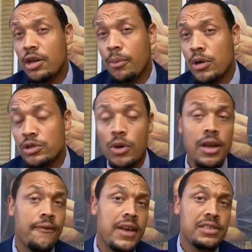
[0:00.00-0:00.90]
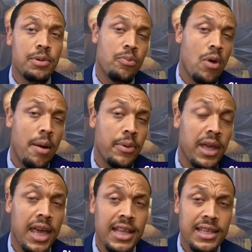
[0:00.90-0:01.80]
commercial and investment property.
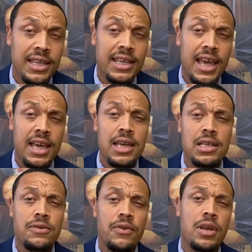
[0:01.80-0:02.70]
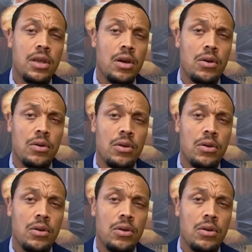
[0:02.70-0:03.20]
And in today's video,